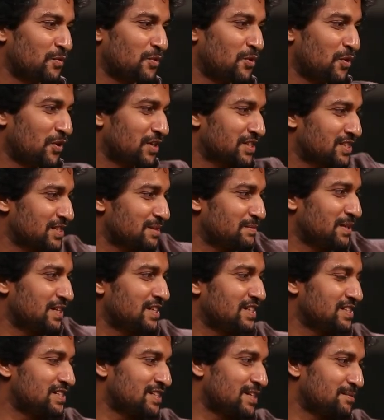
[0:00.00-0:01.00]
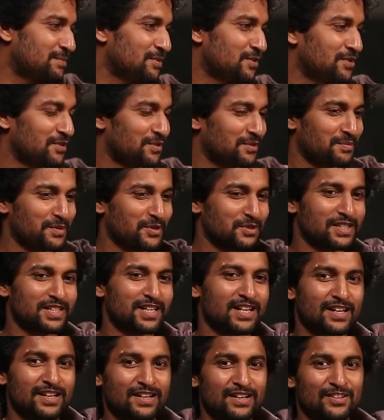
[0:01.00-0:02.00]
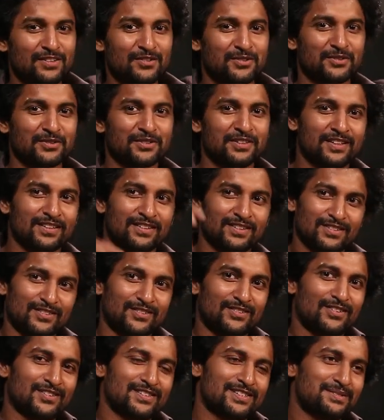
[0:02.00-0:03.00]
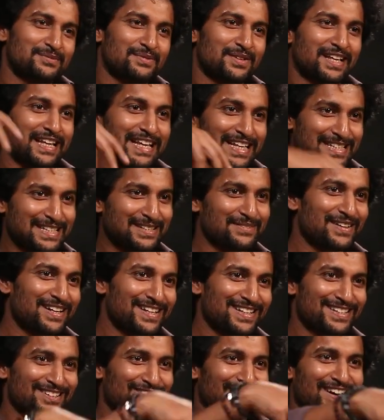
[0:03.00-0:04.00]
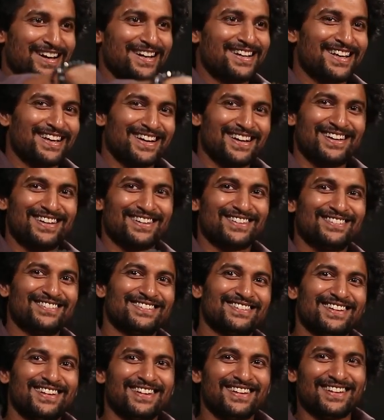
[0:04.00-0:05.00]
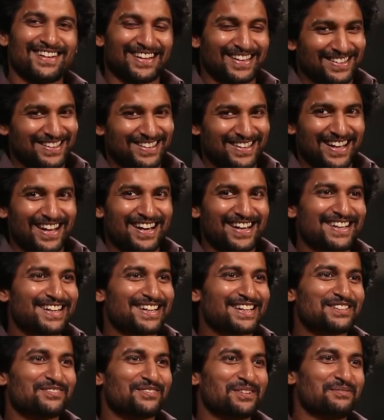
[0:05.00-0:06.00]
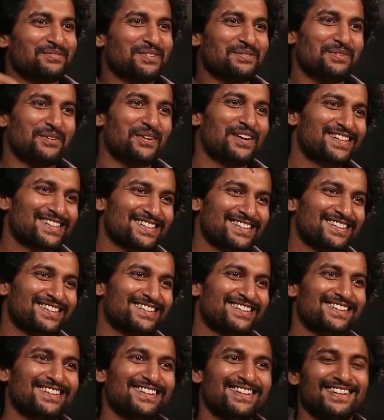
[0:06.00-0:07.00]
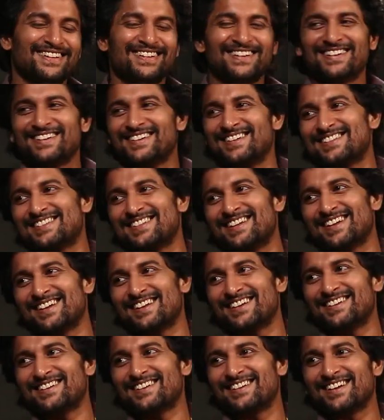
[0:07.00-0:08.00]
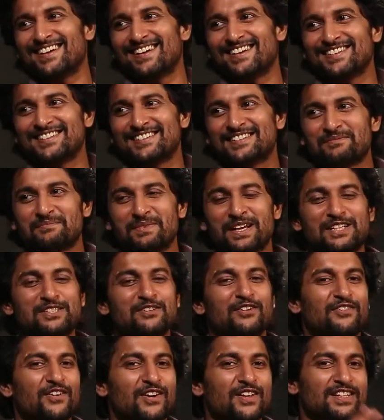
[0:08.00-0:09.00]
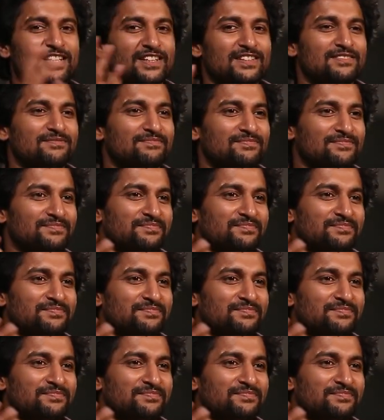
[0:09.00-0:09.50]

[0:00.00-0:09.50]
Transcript: Inkok cinema nunchemo music director, inkok cinema ee cinema nunchemo art director, the director is from the production. It's like, it's a mix of all things.